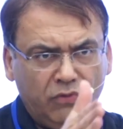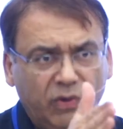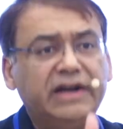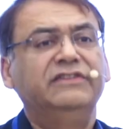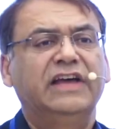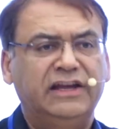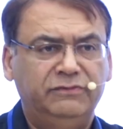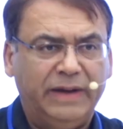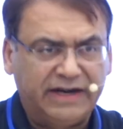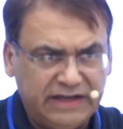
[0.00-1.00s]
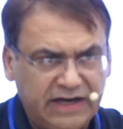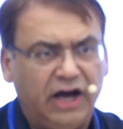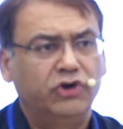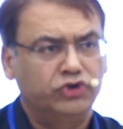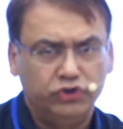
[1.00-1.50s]
what is expected,
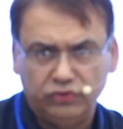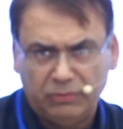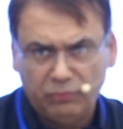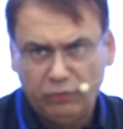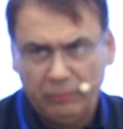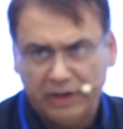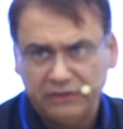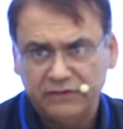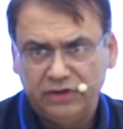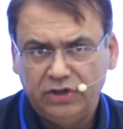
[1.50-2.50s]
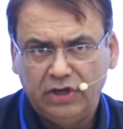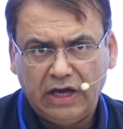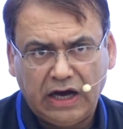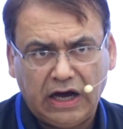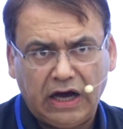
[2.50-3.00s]
how to do the movements.
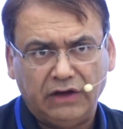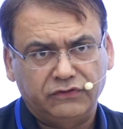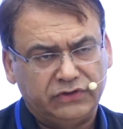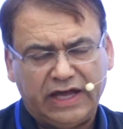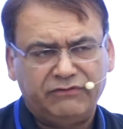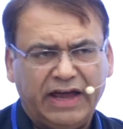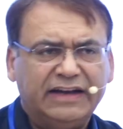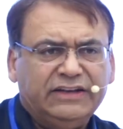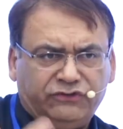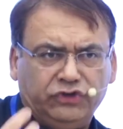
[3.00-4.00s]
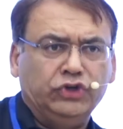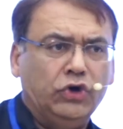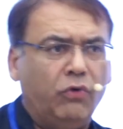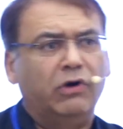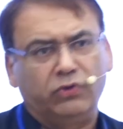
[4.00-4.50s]
So that way at least you
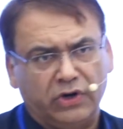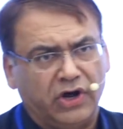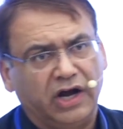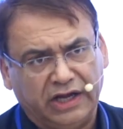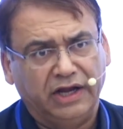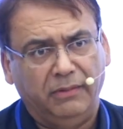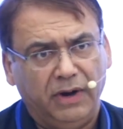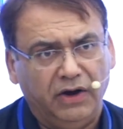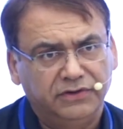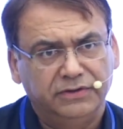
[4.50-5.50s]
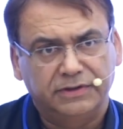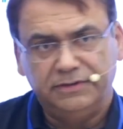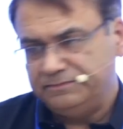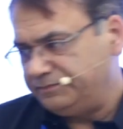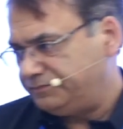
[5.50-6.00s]
know what we're talking about, okay?